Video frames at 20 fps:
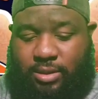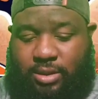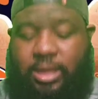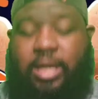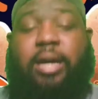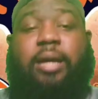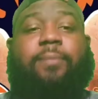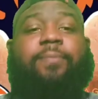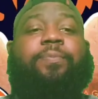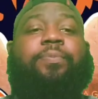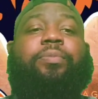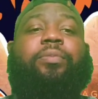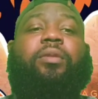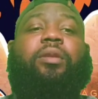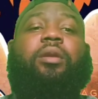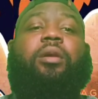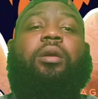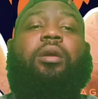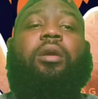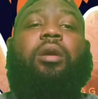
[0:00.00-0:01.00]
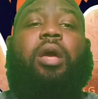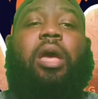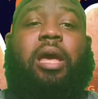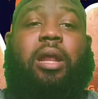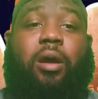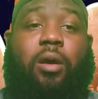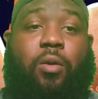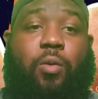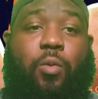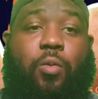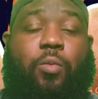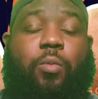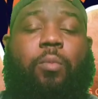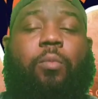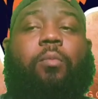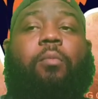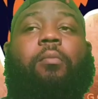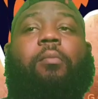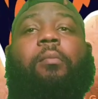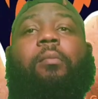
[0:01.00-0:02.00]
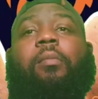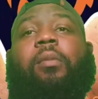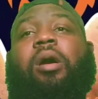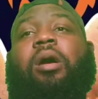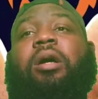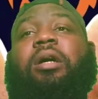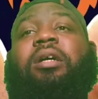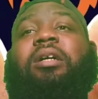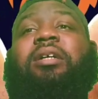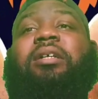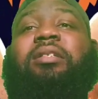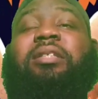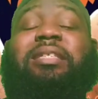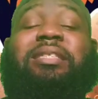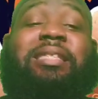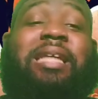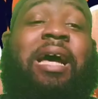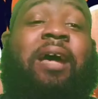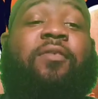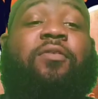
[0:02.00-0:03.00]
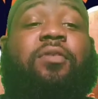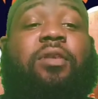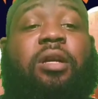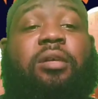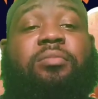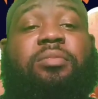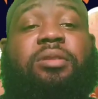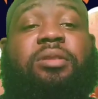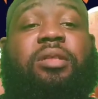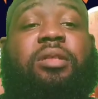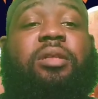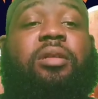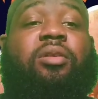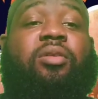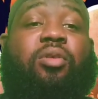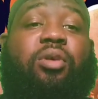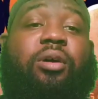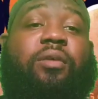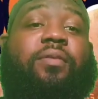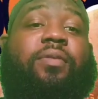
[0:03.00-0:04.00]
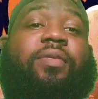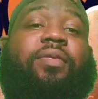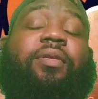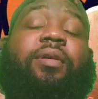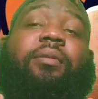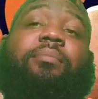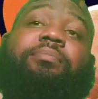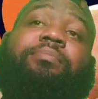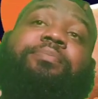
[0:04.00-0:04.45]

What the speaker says: Yeah. At home, the South comes to the North.